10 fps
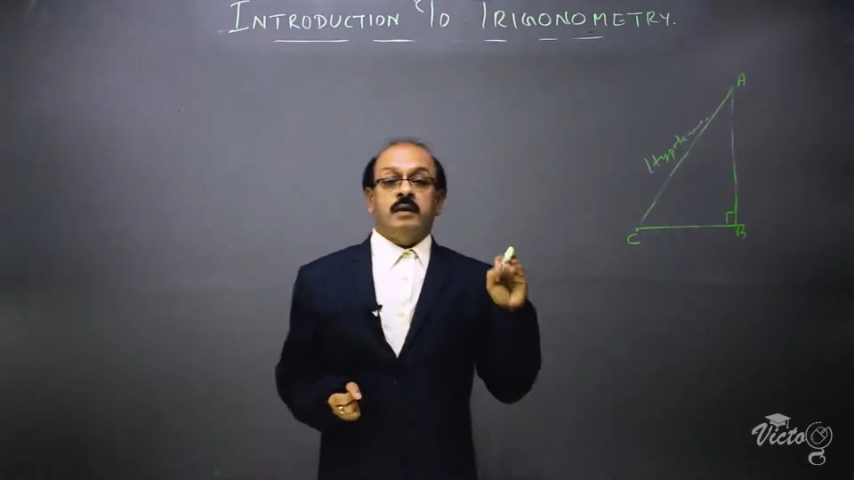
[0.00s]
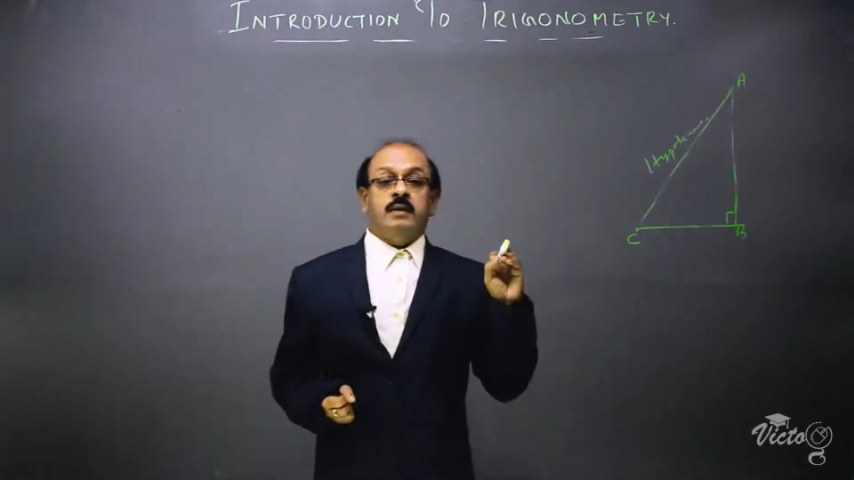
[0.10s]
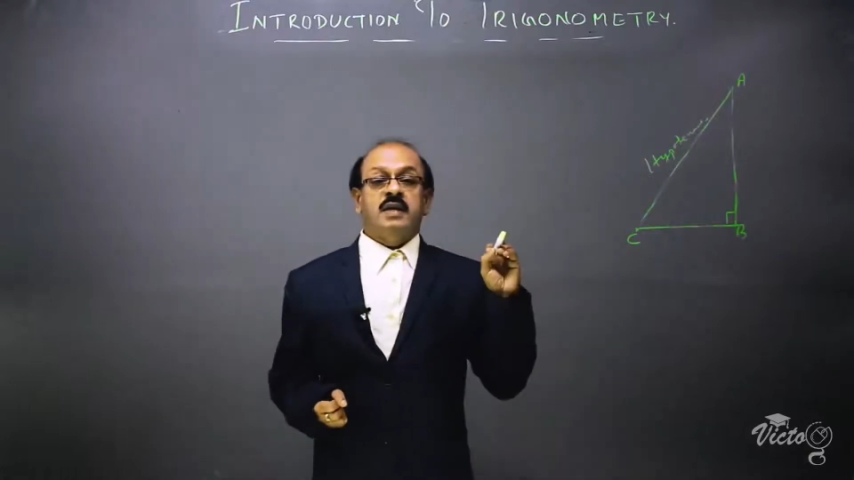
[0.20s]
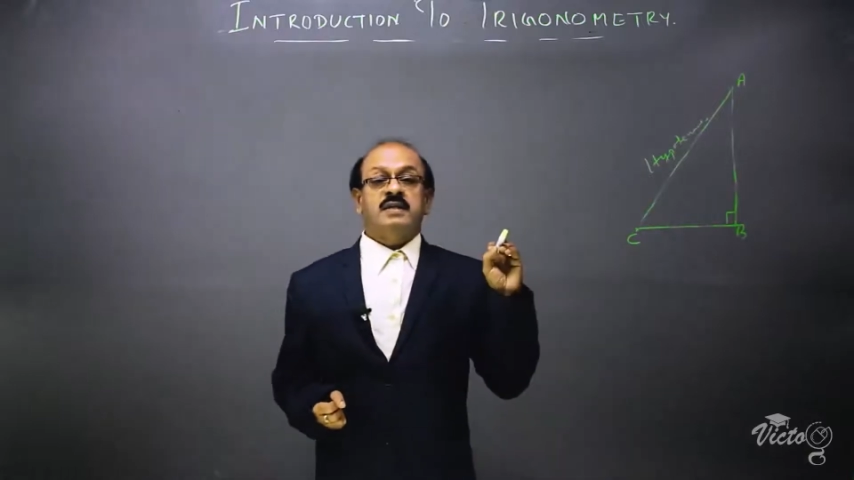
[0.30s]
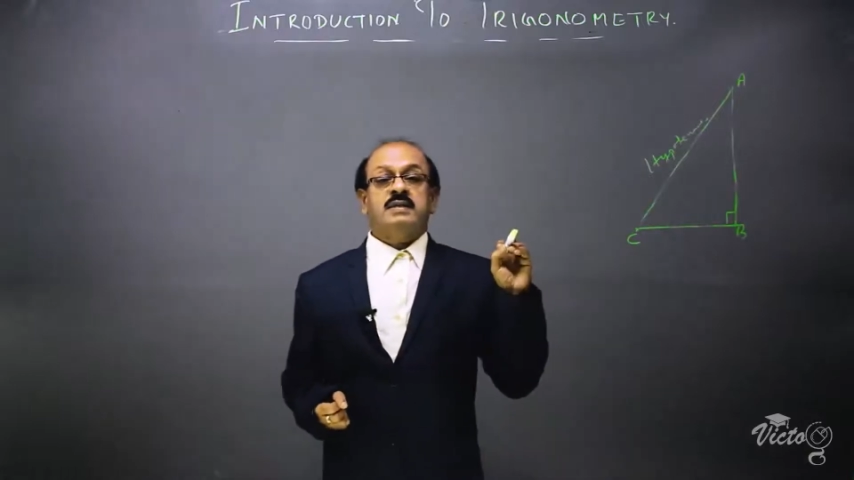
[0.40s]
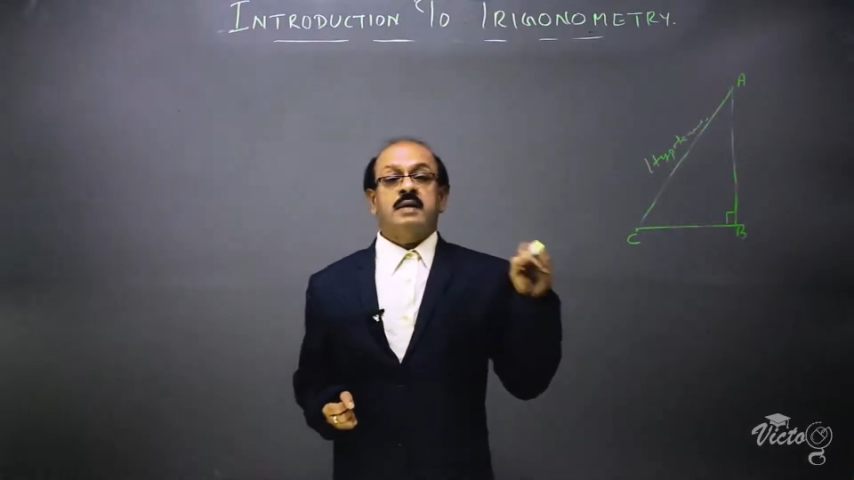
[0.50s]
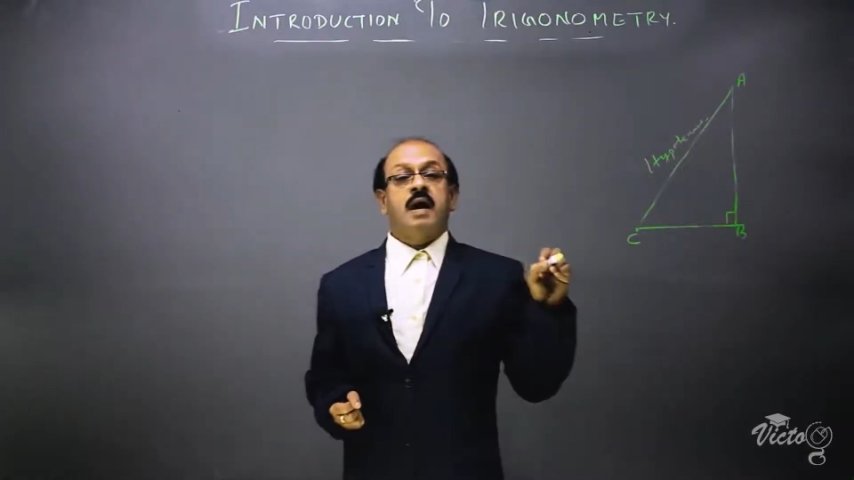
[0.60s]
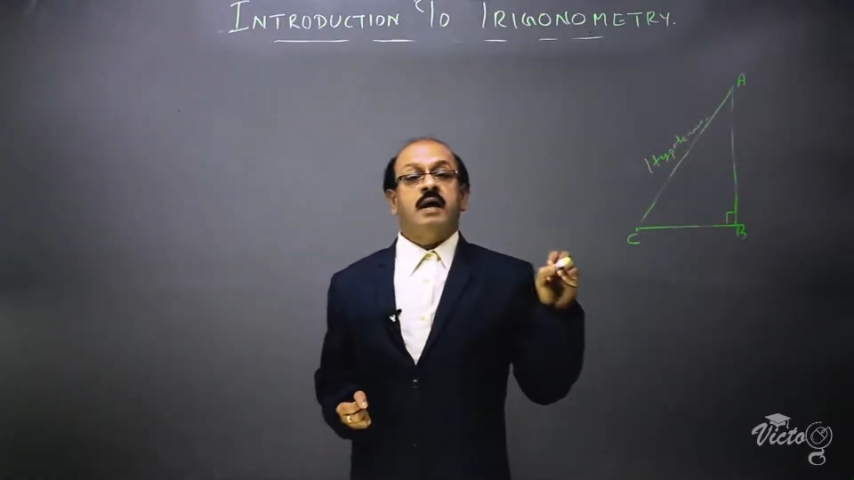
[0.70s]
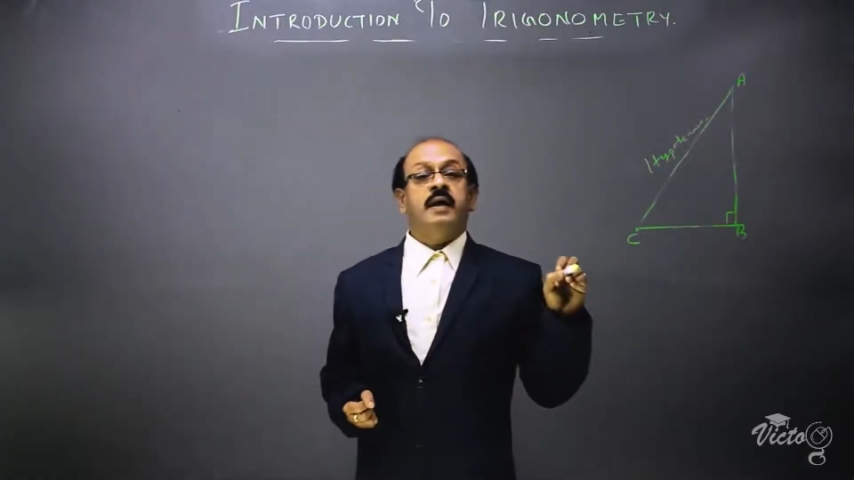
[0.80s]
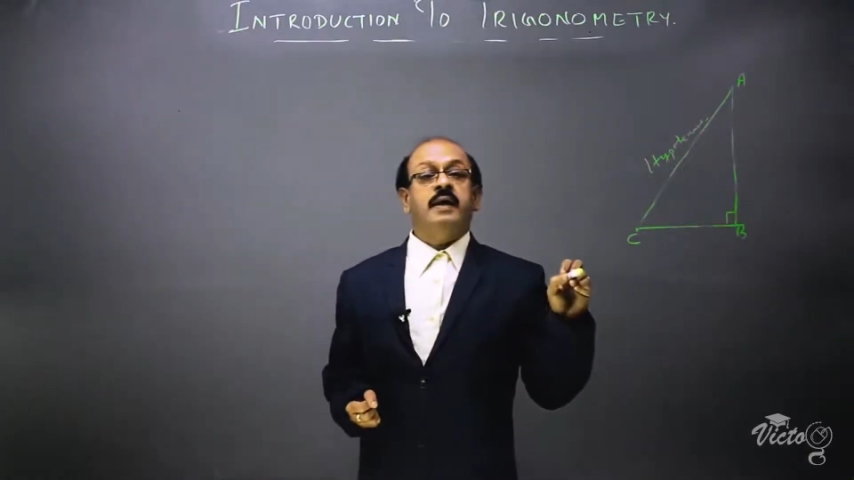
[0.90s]
the
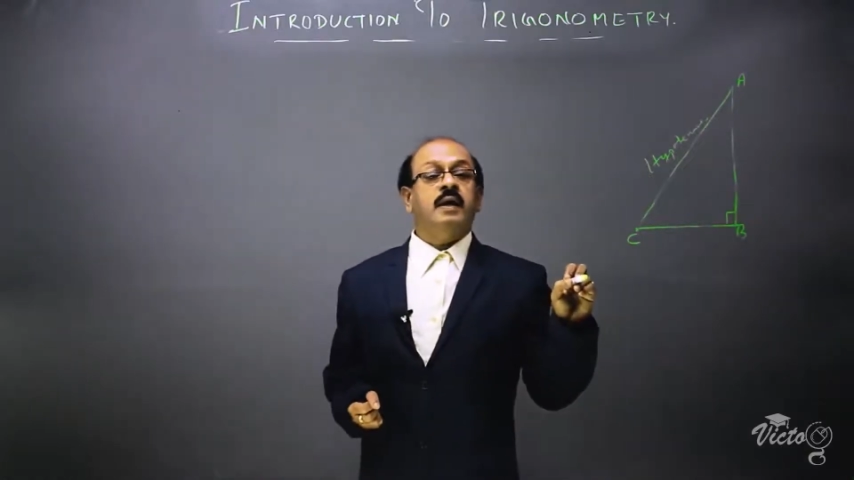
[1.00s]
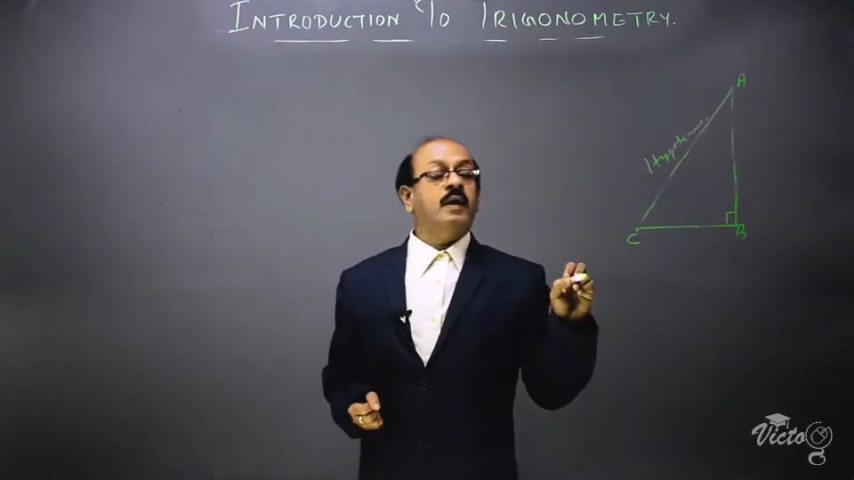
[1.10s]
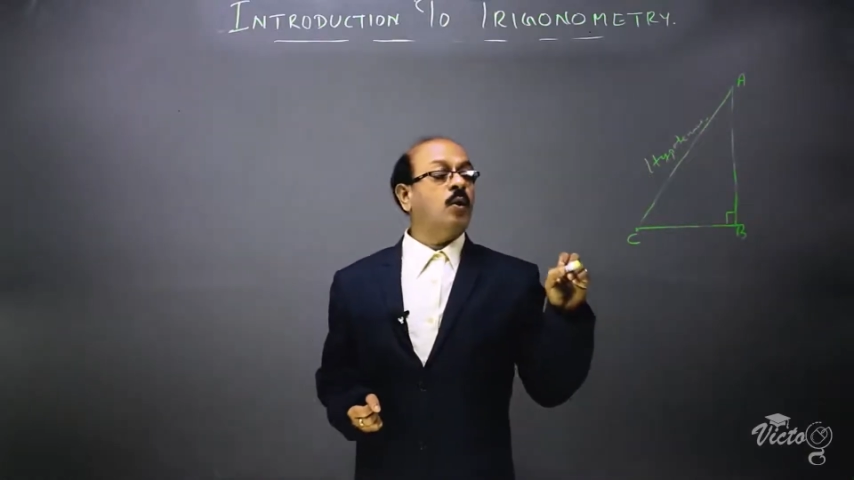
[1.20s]
side